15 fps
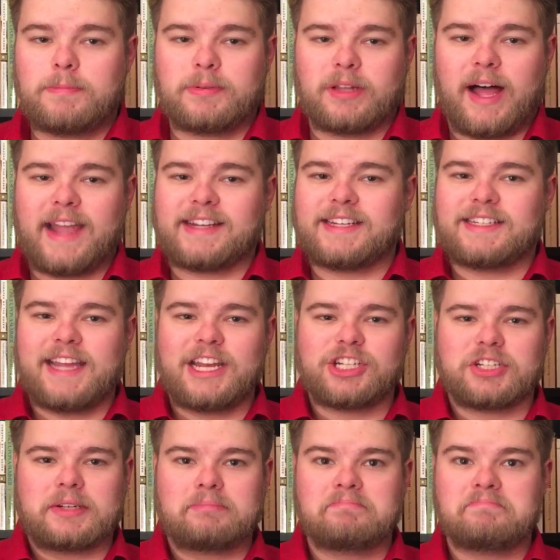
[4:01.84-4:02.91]
applying to
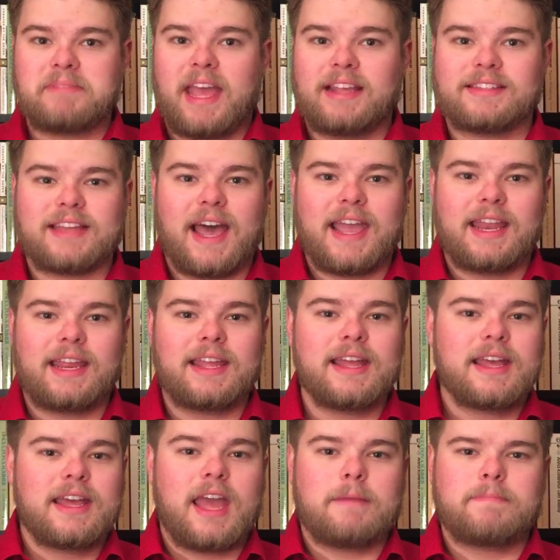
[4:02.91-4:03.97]
tension, anxiety,
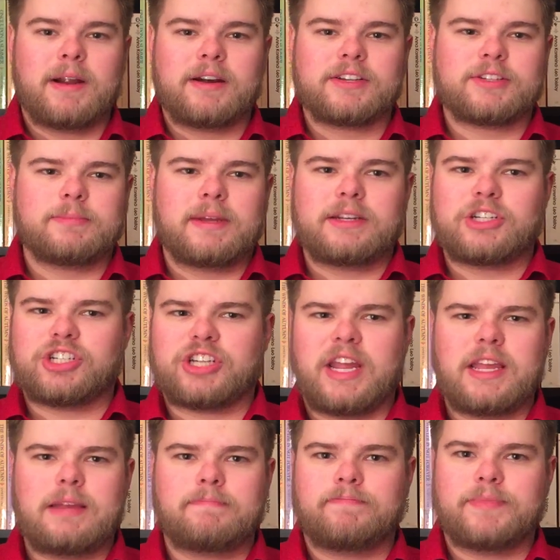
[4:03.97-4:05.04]
embarrassment,
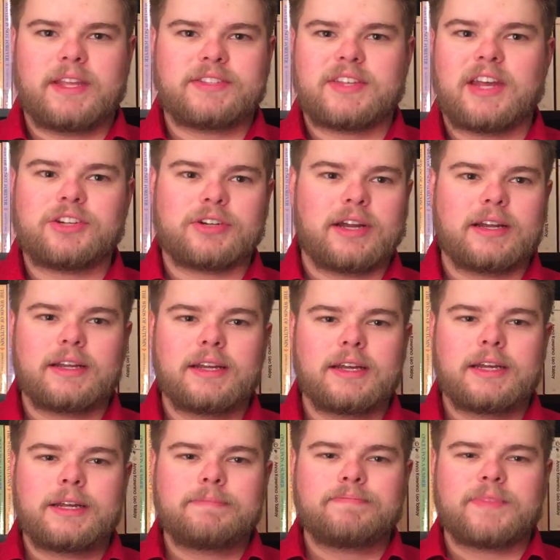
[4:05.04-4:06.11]
shame, etc.
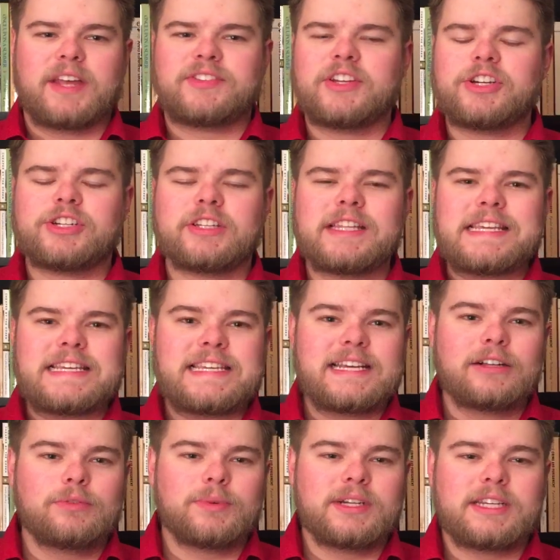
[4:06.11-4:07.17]
Essentially,
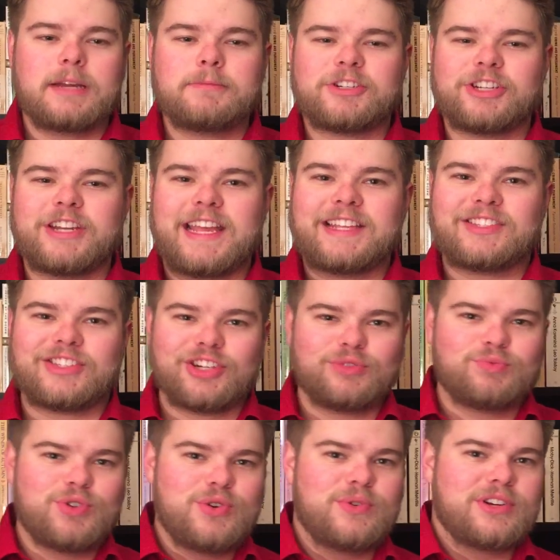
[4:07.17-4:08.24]
guilt redemption is the
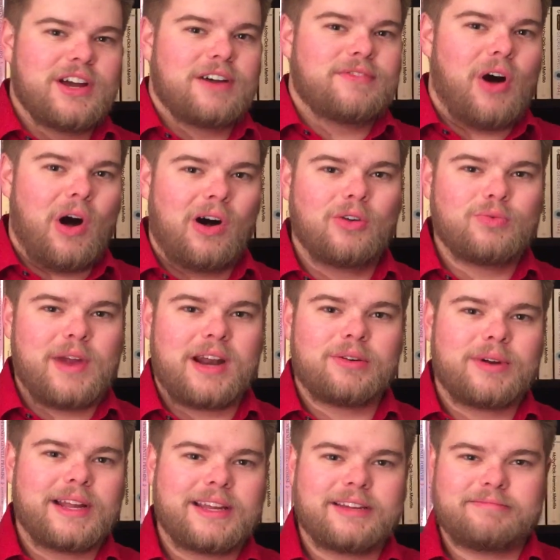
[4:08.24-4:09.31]
root of all
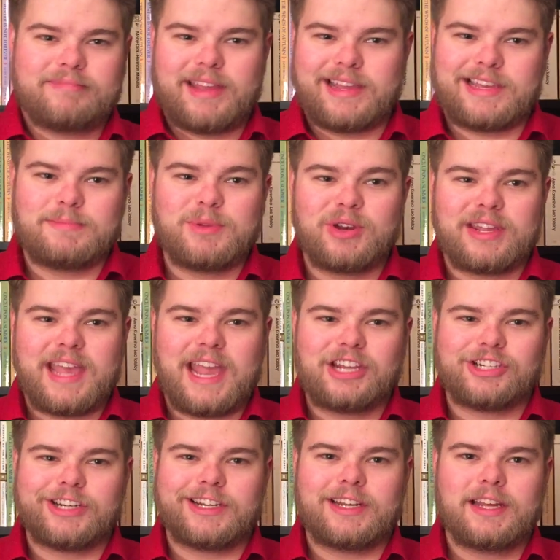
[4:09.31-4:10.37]
rhetoric and
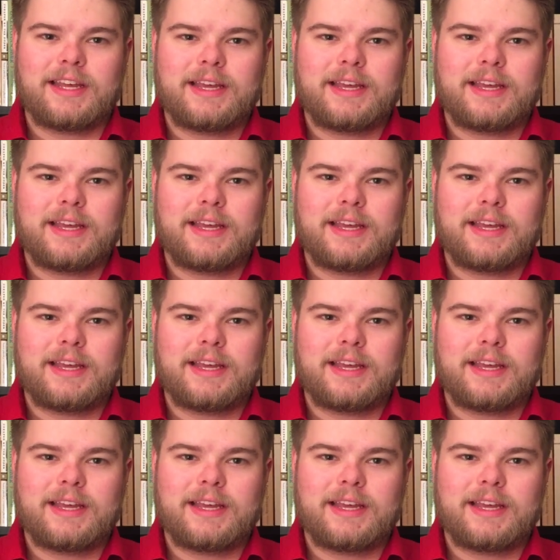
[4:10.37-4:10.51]
communication.